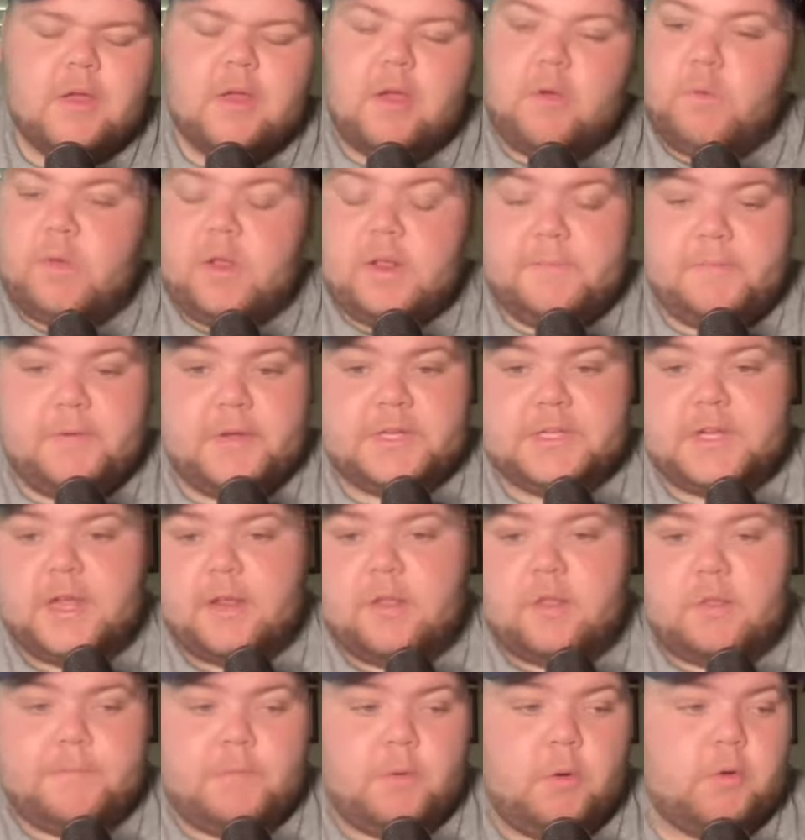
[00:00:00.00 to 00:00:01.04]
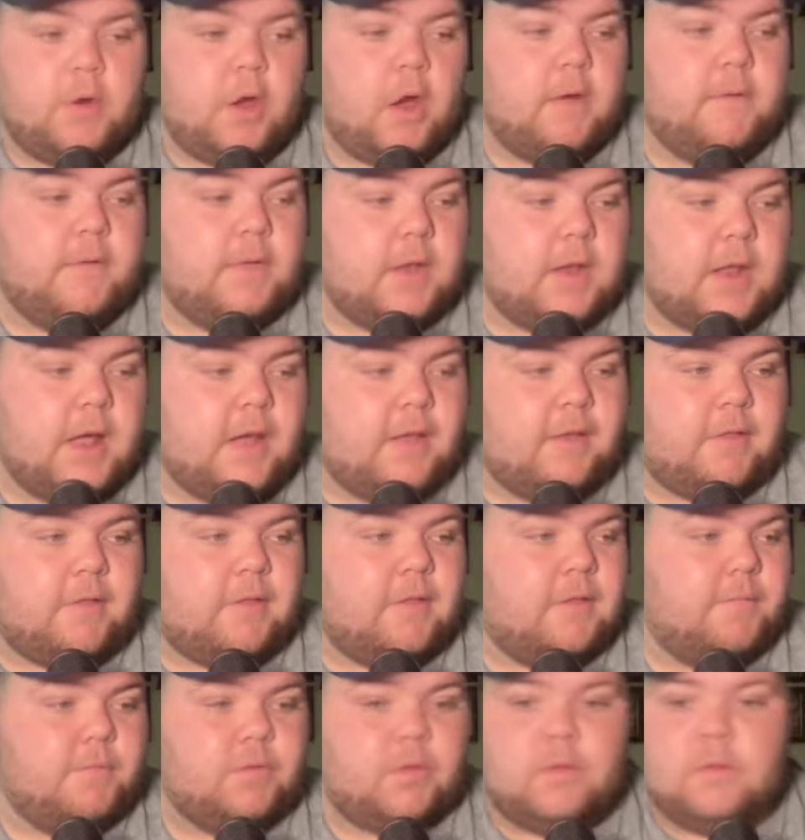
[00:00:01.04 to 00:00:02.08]
I really appreciate the support over the
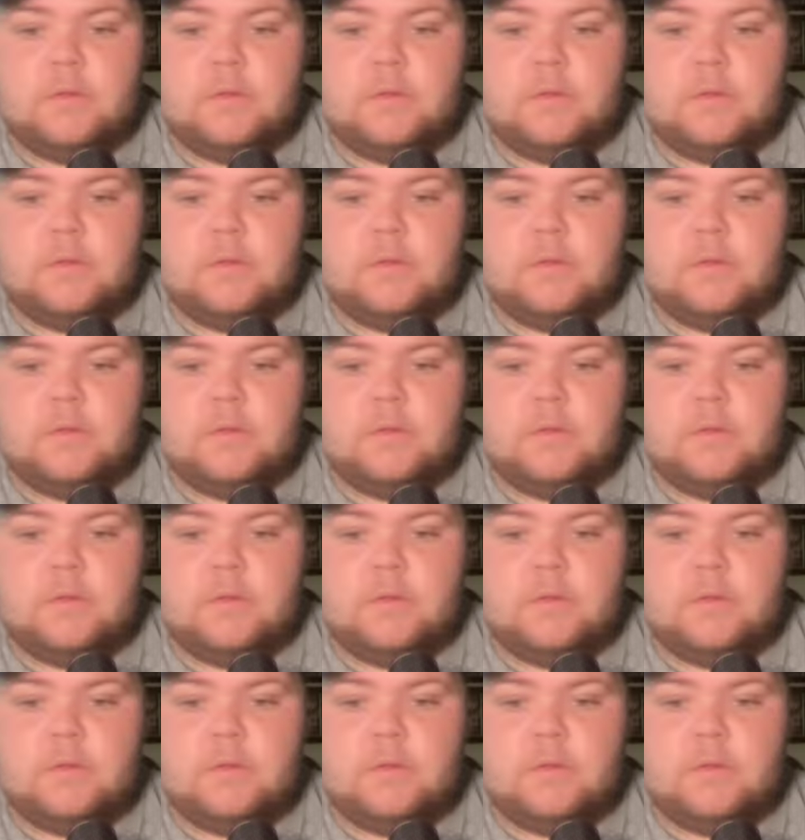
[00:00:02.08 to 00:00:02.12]
last